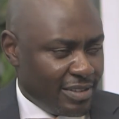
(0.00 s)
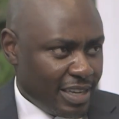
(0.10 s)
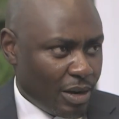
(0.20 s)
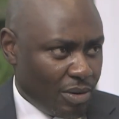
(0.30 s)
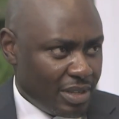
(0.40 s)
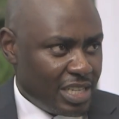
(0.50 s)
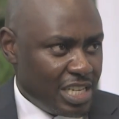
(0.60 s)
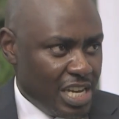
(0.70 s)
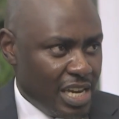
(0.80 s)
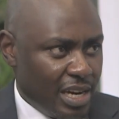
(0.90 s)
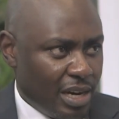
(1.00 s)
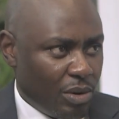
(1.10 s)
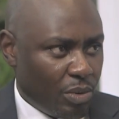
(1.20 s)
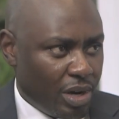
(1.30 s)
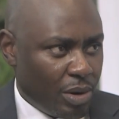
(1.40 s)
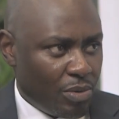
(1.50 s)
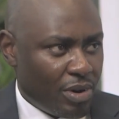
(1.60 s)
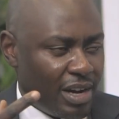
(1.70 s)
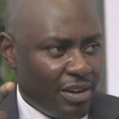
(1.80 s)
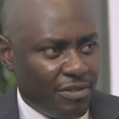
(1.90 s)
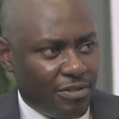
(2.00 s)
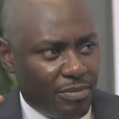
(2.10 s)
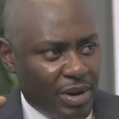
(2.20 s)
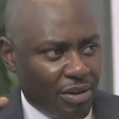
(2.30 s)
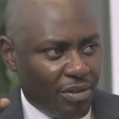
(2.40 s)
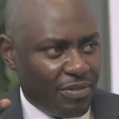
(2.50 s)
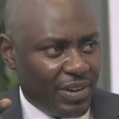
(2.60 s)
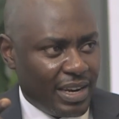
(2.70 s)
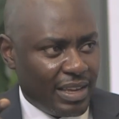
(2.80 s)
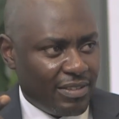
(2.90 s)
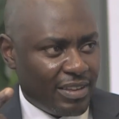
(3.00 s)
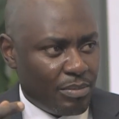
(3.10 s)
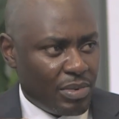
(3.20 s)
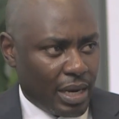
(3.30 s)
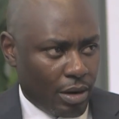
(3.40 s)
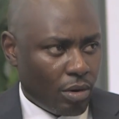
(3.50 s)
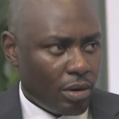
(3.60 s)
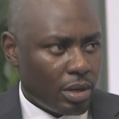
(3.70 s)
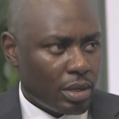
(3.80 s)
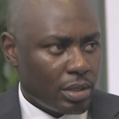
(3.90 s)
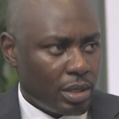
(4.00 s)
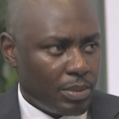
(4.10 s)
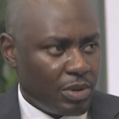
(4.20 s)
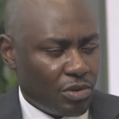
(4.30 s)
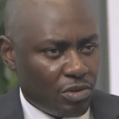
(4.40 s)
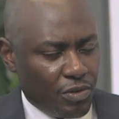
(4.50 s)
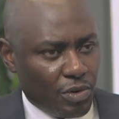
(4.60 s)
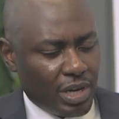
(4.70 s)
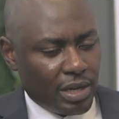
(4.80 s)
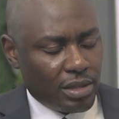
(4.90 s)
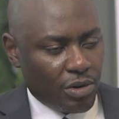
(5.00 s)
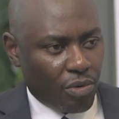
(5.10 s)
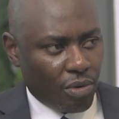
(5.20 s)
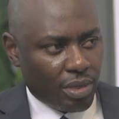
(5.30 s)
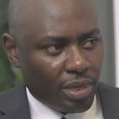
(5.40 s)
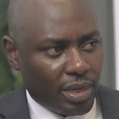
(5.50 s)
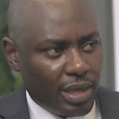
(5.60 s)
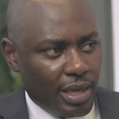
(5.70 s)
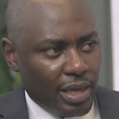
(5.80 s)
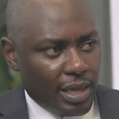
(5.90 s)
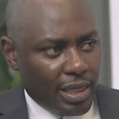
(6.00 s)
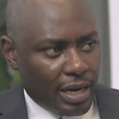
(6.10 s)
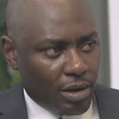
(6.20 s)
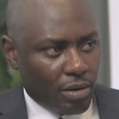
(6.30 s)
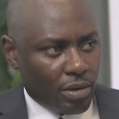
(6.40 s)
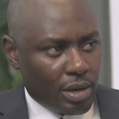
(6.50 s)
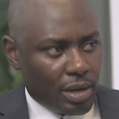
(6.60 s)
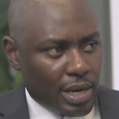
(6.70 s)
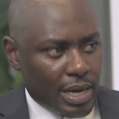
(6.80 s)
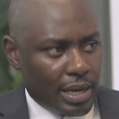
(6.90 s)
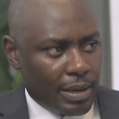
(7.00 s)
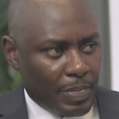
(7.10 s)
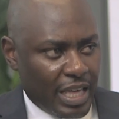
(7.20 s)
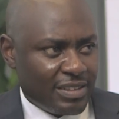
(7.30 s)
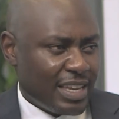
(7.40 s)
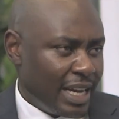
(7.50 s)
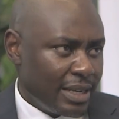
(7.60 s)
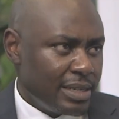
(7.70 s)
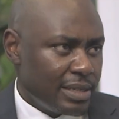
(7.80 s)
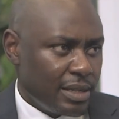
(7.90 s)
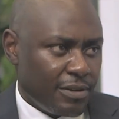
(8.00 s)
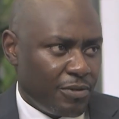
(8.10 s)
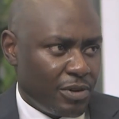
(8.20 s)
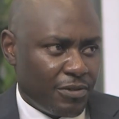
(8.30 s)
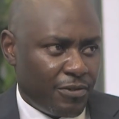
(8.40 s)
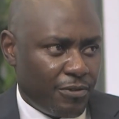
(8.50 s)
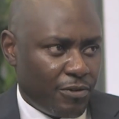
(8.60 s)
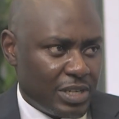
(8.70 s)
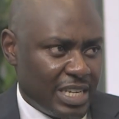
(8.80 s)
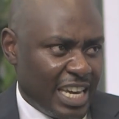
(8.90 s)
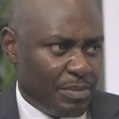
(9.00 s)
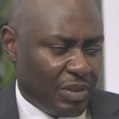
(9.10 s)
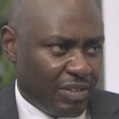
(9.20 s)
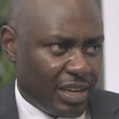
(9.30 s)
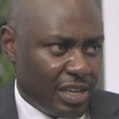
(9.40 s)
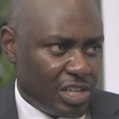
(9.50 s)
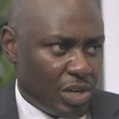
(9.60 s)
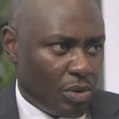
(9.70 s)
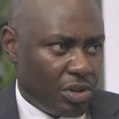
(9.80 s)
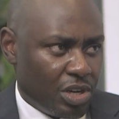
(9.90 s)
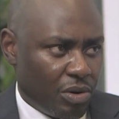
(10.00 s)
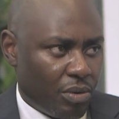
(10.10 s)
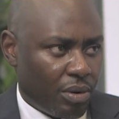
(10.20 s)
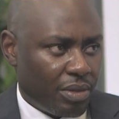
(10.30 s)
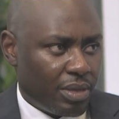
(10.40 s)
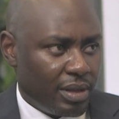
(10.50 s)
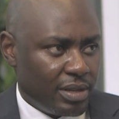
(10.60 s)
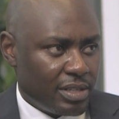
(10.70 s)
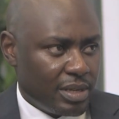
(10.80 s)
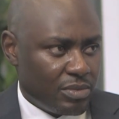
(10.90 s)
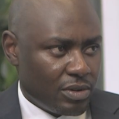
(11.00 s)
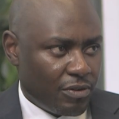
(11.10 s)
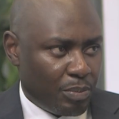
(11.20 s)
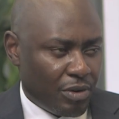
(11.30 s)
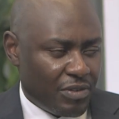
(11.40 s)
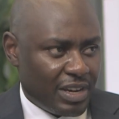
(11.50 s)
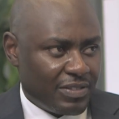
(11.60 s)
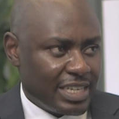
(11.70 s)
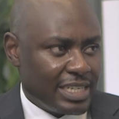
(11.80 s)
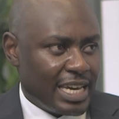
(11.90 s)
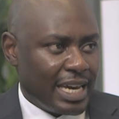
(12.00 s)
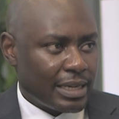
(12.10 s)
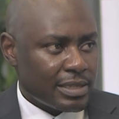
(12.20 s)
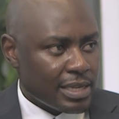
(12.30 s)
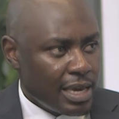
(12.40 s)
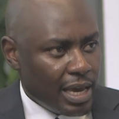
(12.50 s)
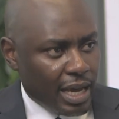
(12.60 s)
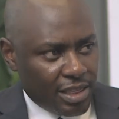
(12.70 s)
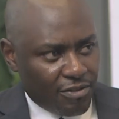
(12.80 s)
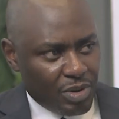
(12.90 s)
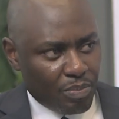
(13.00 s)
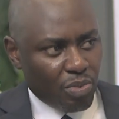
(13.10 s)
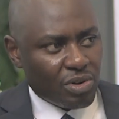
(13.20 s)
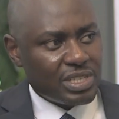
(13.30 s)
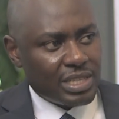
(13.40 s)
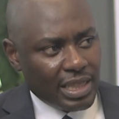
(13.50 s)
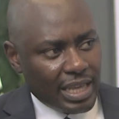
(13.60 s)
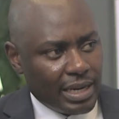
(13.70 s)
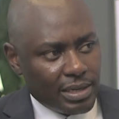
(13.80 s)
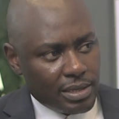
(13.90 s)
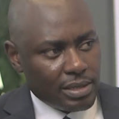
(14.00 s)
a second tier where we'll have Microfinance Zambia and Lock, because if you look at the growth that Lock has had, 49% year-on-year growth in terms of profit after tax, and they've been posting that